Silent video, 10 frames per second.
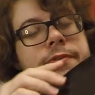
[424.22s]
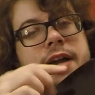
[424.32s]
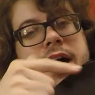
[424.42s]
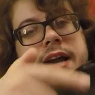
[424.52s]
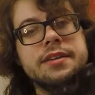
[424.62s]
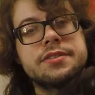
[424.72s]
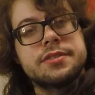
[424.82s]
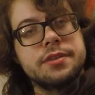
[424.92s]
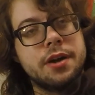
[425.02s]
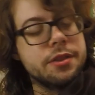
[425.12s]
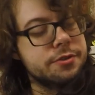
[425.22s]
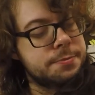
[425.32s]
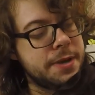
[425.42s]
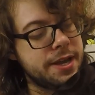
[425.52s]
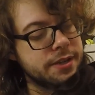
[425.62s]
heights on those
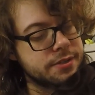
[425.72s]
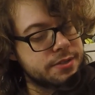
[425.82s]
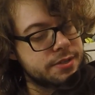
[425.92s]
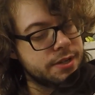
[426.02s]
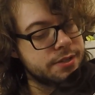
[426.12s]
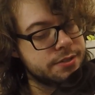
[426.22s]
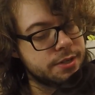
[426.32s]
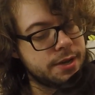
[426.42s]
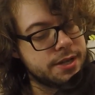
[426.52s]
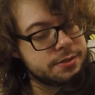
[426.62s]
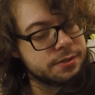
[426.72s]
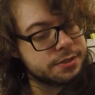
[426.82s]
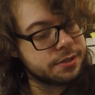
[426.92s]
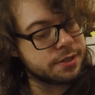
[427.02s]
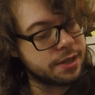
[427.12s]
pegs. And so as a
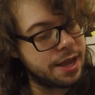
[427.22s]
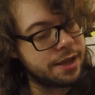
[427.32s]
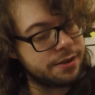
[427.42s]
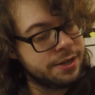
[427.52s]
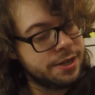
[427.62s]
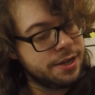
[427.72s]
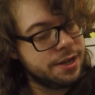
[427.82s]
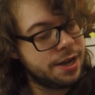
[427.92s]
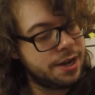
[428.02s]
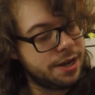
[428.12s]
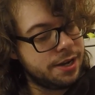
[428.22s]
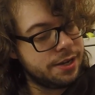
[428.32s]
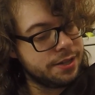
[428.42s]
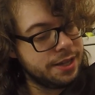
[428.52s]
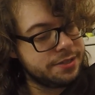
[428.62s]
result of that,
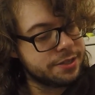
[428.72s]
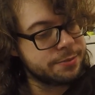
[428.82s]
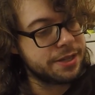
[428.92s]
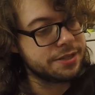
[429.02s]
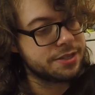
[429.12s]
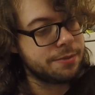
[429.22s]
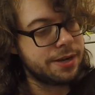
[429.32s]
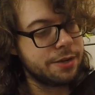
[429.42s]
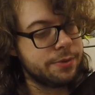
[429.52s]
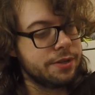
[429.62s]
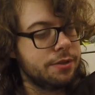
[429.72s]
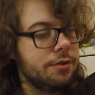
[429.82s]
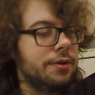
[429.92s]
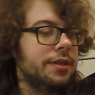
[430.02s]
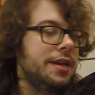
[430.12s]
that tells me that somebody went
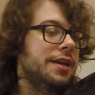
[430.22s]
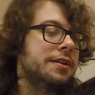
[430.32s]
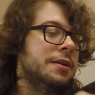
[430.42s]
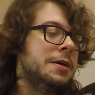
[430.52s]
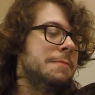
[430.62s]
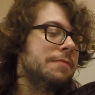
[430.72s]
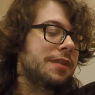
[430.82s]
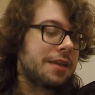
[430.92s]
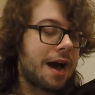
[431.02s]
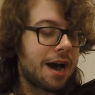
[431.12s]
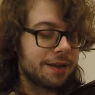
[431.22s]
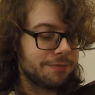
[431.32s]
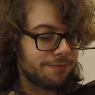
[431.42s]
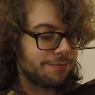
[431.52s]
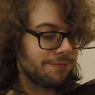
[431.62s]
through and they got
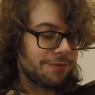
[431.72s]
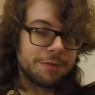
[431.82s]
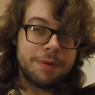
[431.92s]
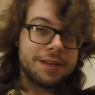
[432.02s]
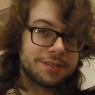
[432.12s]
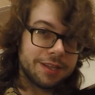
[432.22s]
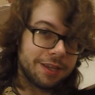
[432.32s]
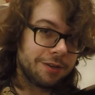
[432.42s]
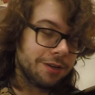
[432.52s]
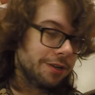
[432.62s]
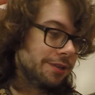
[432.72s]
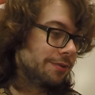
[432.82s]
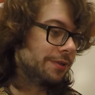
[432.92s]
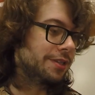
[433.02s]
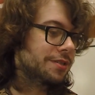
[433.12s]
the best that they could
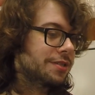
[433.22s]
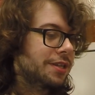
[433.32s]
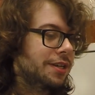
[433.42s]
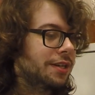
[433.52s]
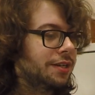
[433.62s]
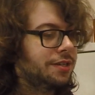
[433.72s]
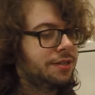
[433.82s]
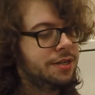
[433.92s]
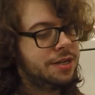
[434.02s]
with this thing.